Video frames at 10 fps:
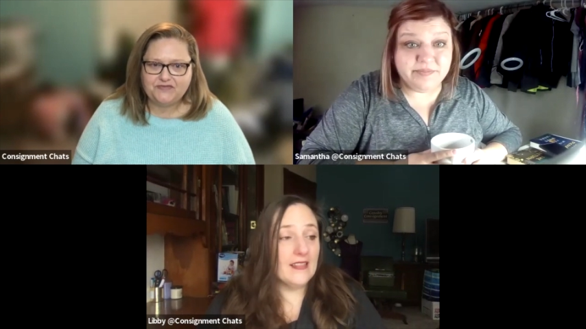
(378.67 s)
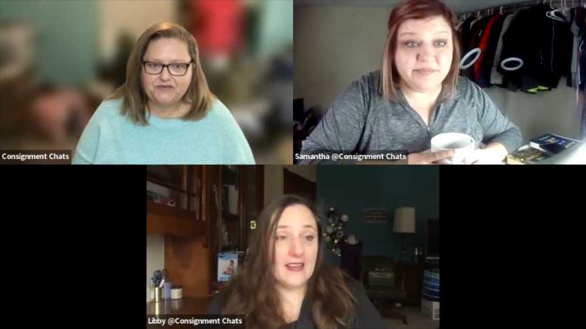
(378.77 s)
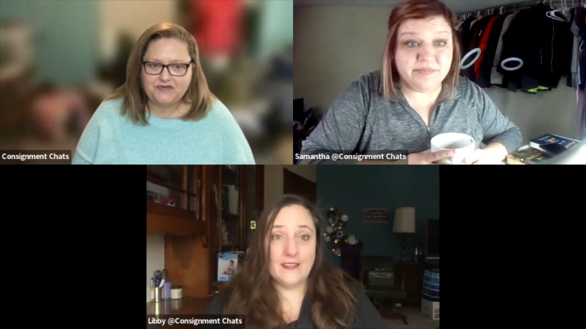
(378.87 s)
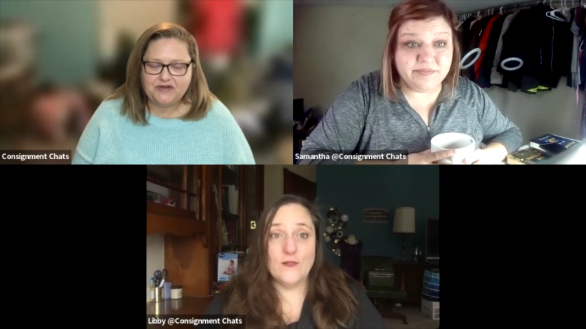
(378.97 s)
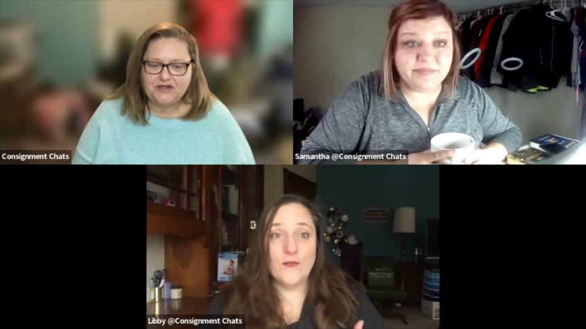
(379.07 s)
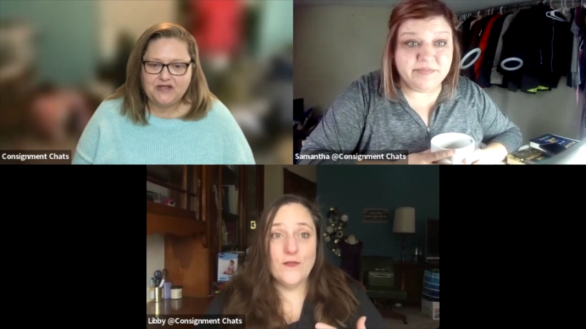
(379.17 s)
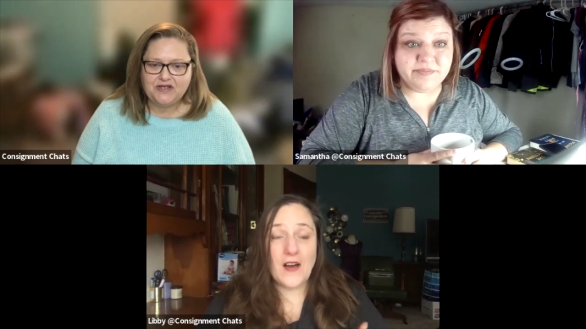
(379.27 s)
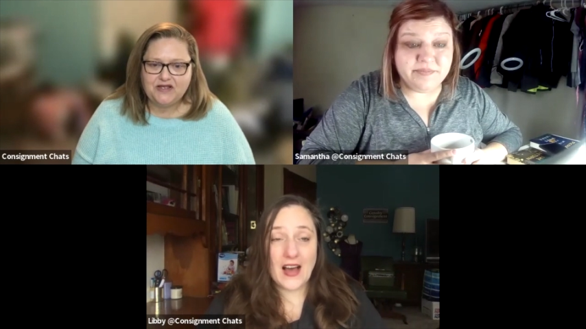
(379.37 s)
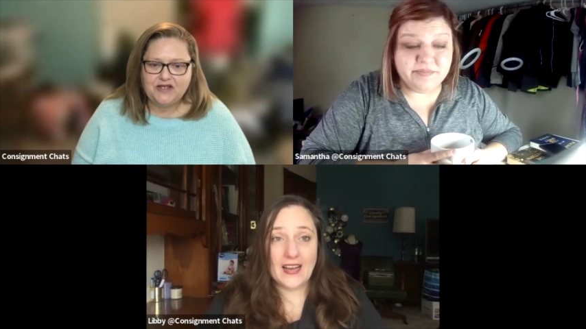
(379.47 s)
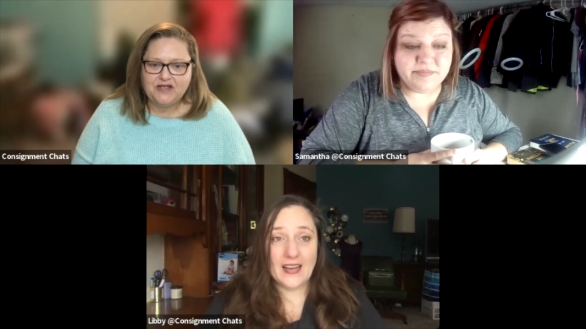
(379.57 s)
Speaker 1: That's
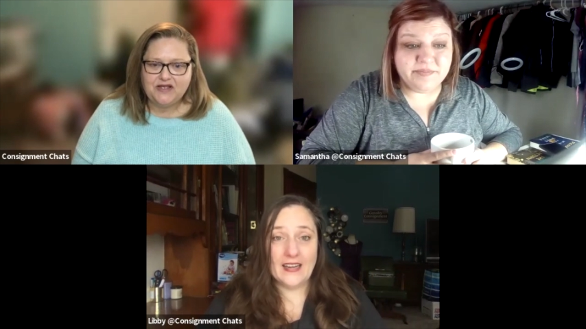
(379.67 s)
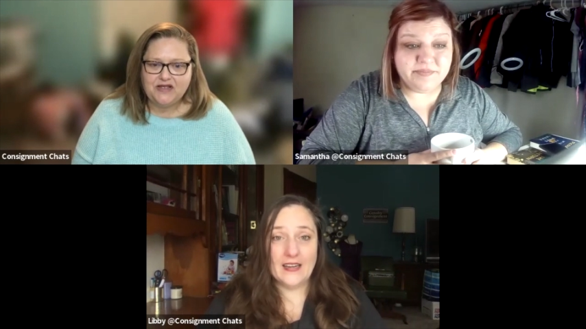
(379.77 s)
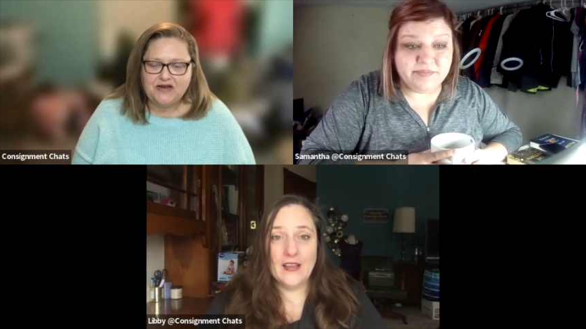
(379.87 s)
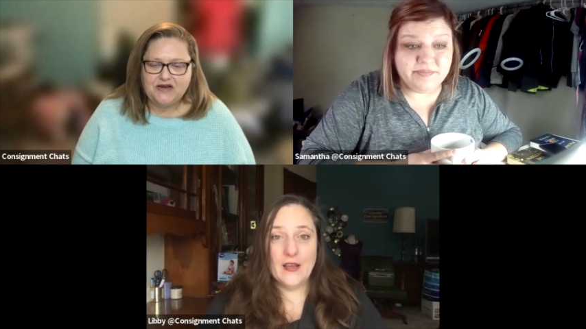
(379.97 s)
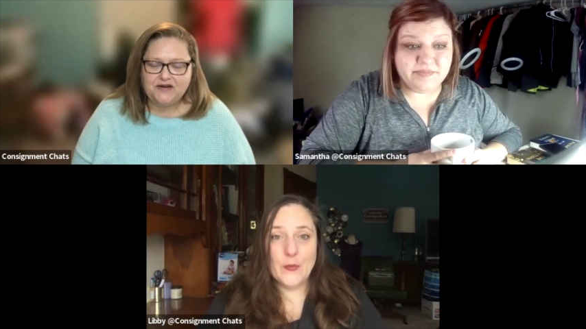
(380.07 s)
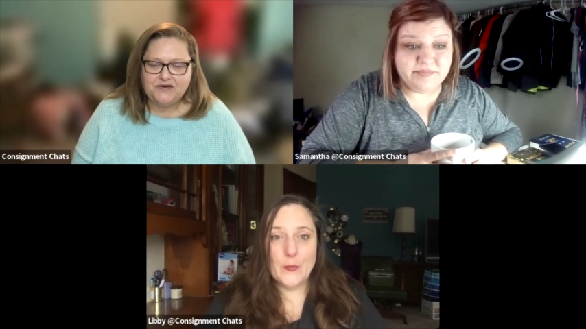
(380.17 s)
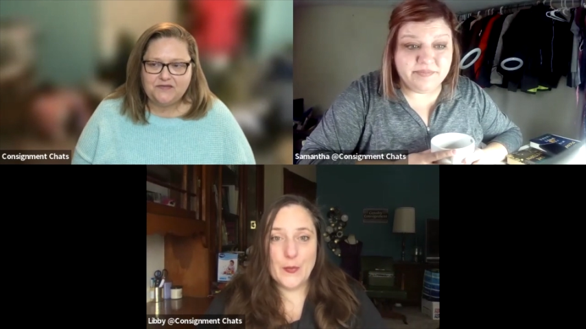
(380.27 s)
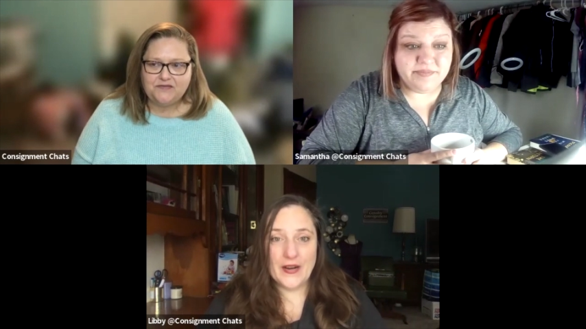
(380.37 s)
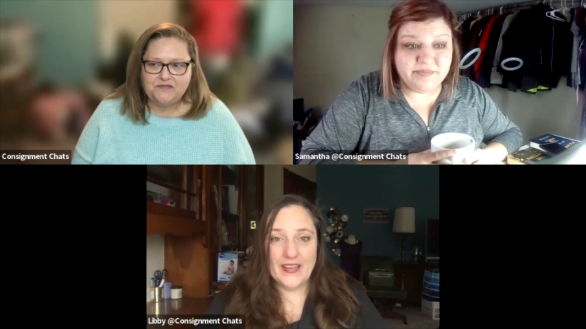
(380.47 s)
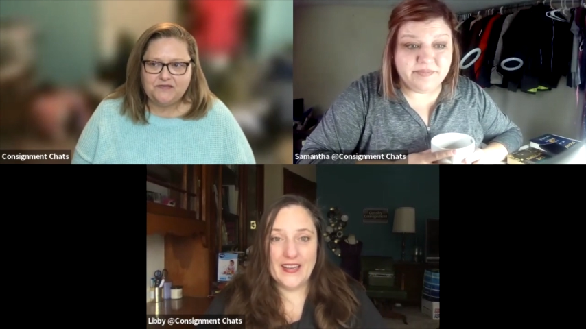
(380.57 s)
fine,
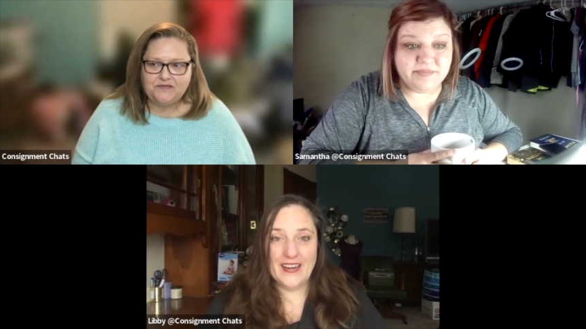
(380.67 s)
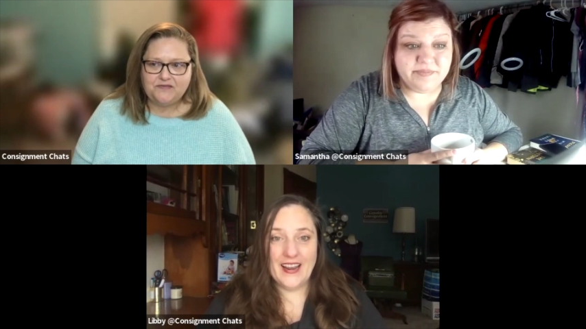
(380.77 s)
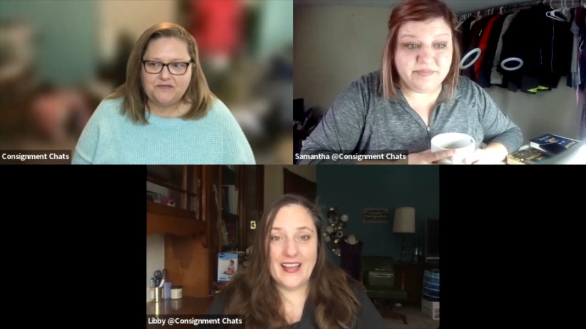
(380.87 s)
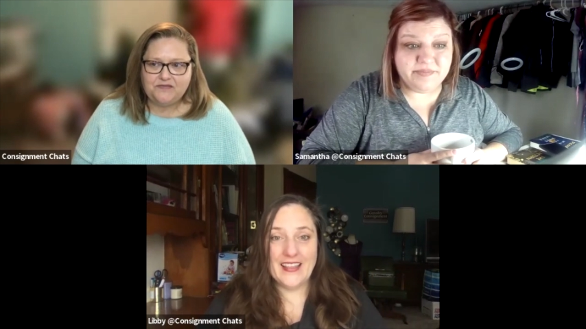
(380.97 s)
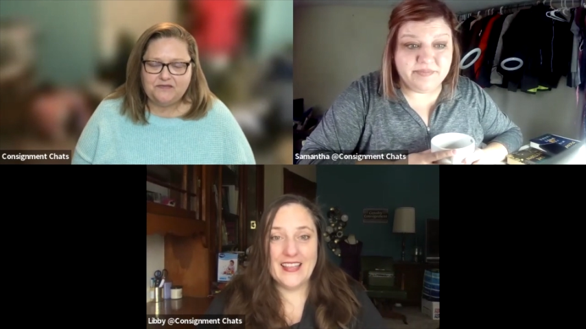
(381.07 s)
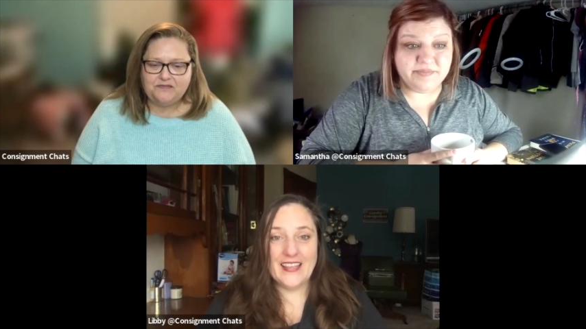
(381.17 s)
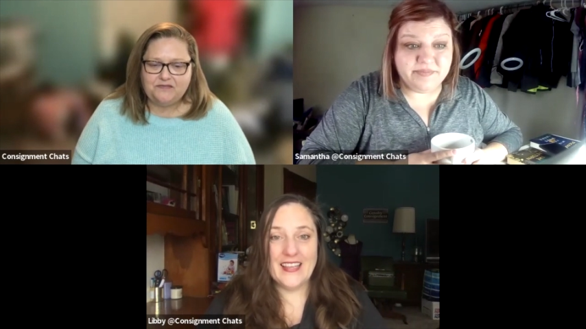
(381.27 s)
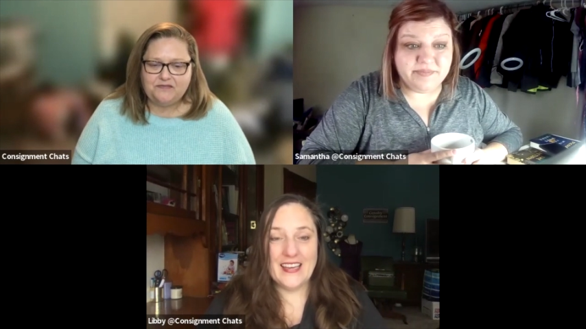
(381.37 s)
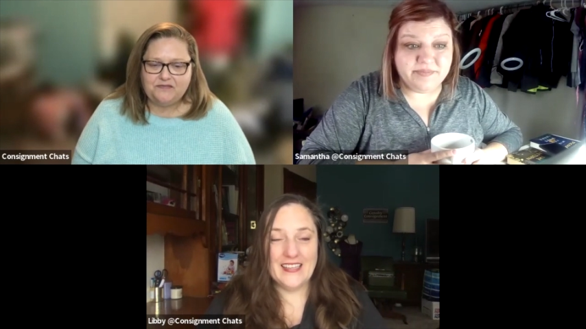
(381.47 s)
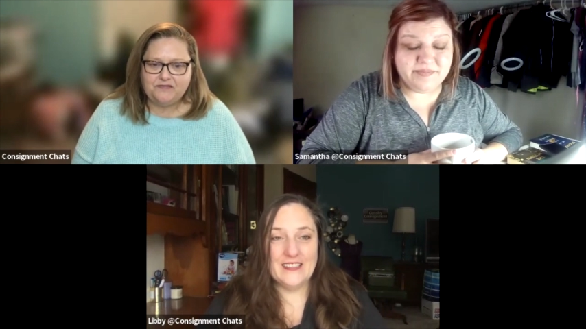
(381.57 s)
but I think
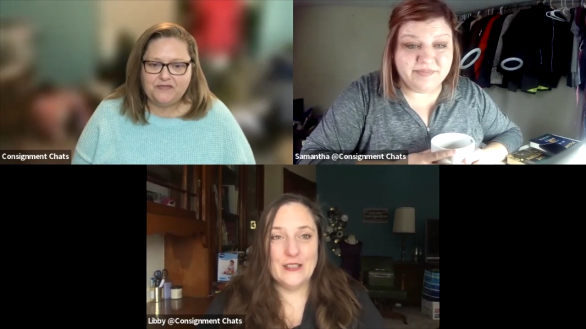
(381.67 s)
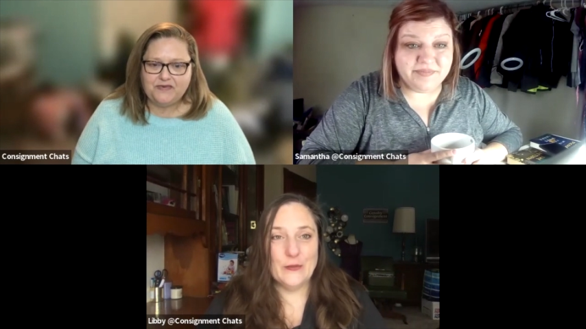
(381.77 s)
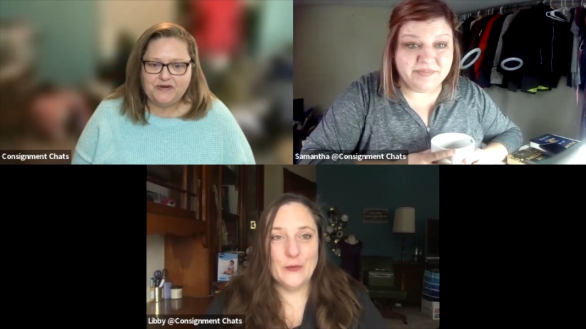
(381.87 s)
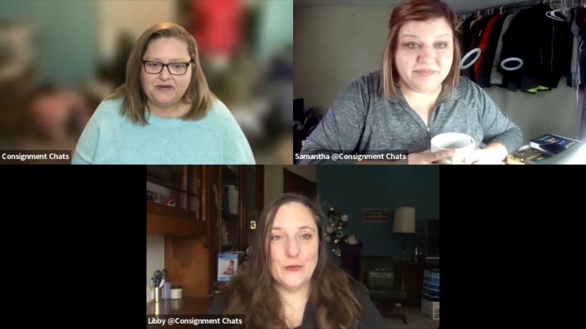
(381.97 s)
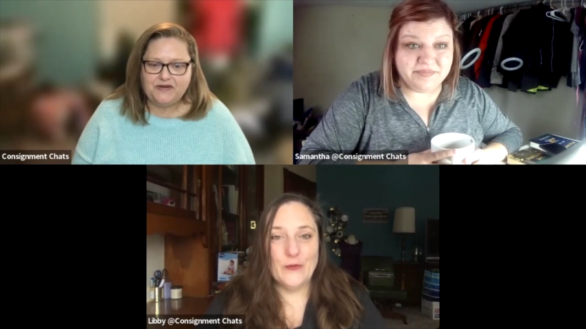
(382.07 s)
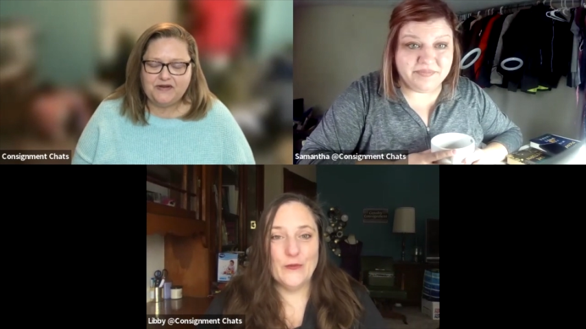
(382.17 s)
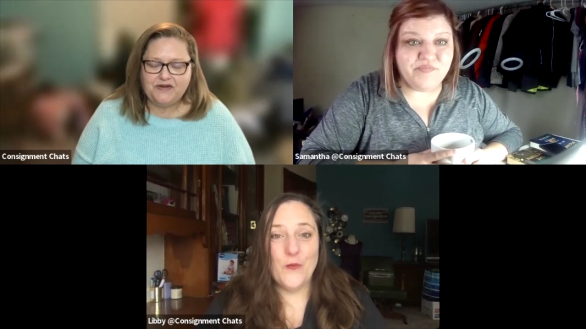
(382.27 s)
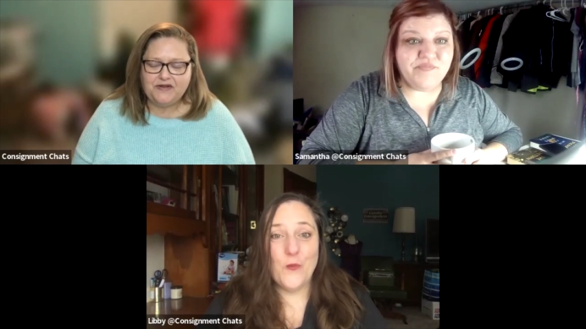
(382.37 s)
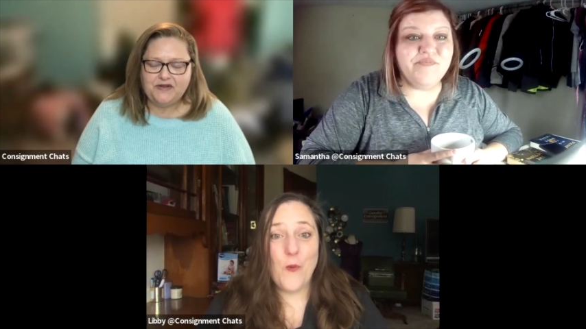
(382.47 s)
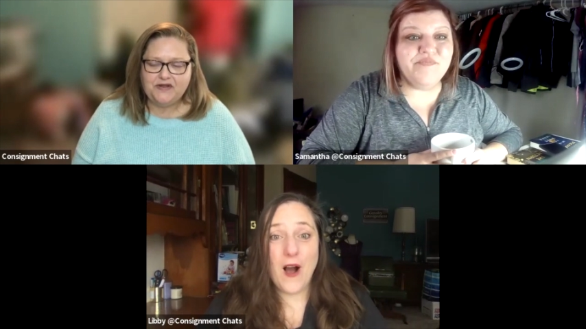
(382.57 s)
getting to the root of
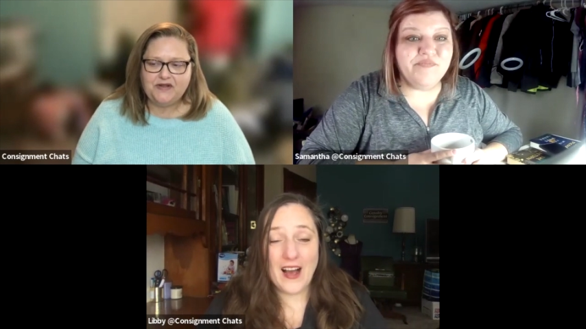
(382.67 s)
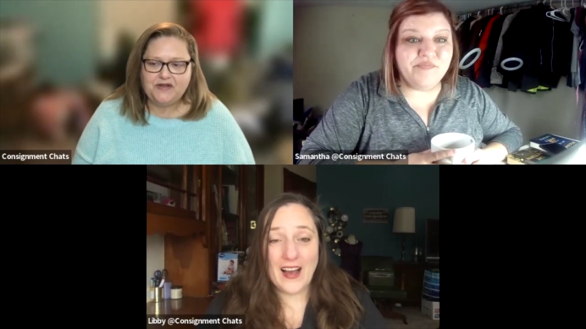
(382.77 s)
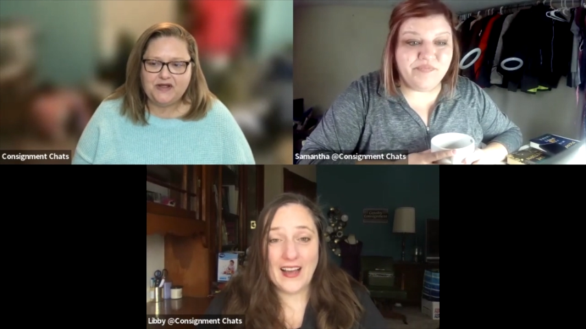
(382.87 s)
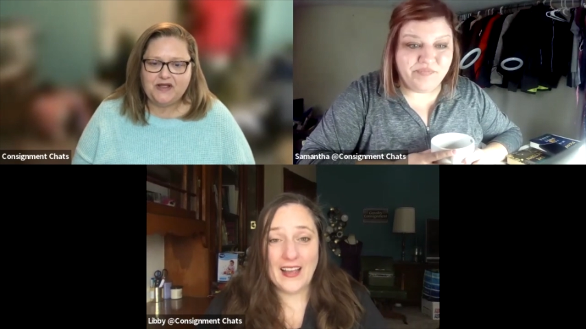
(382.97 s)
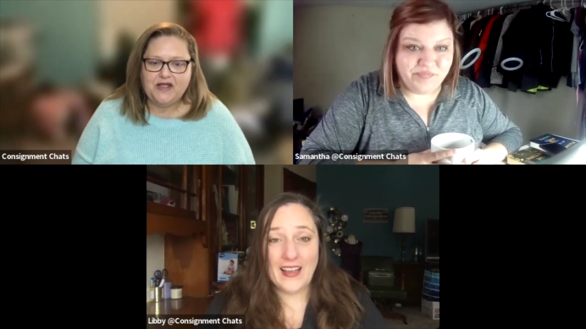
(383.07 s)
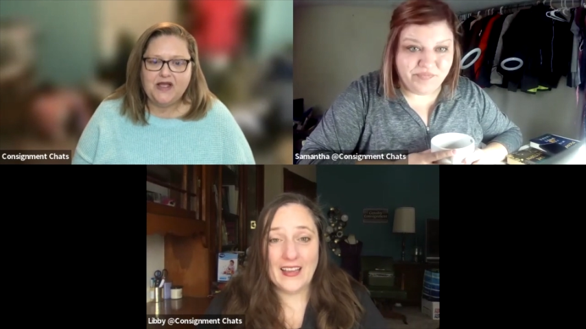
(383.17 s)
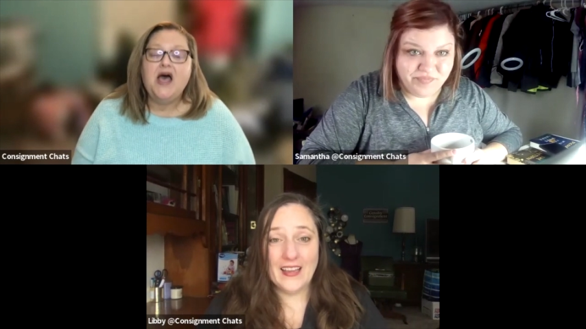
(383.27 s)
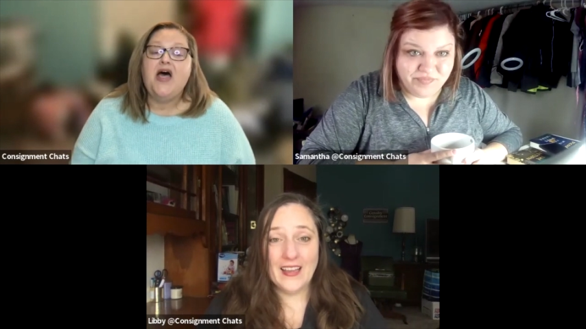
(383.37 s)
why